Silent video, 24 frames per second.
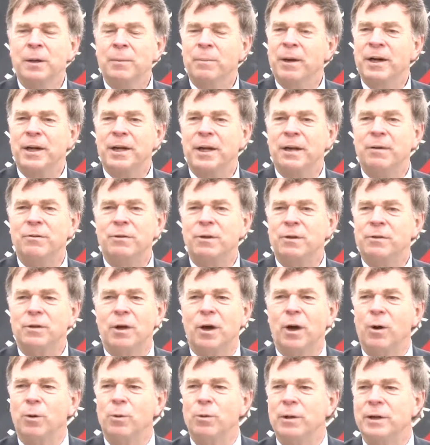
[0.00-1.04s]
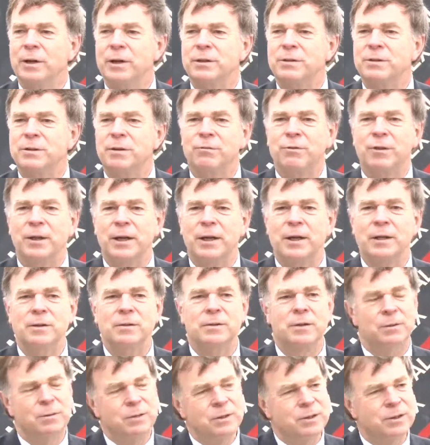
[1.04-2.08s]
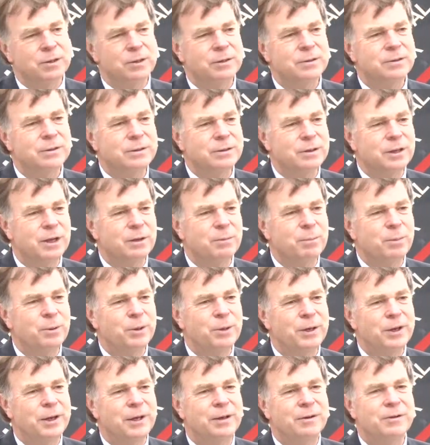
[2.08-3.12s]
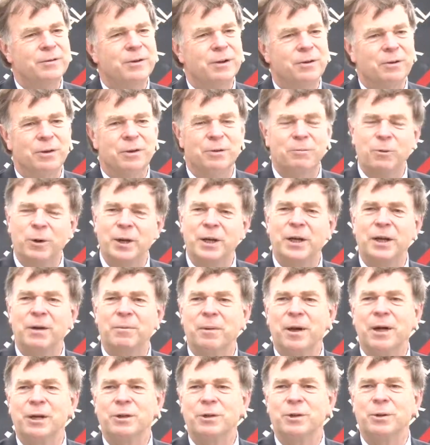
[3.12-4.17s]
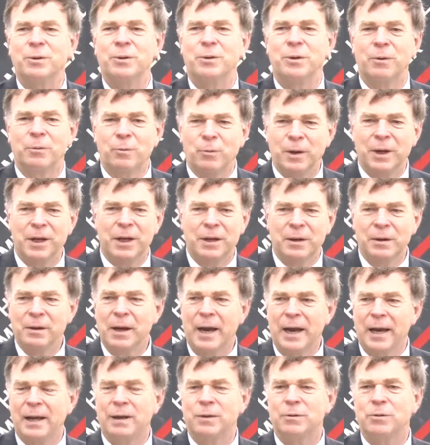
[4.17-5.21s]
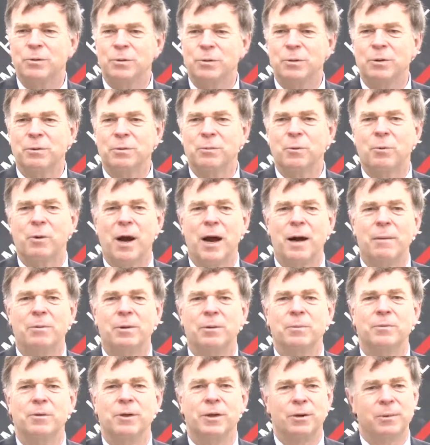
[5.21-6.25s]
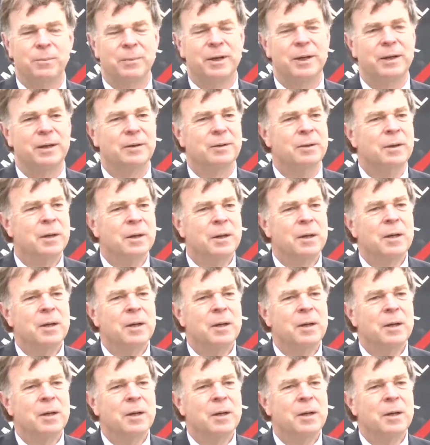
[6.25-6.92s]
But it gives us a whole list of things that citizens can put in so that we can make sure that we answer the problems that are being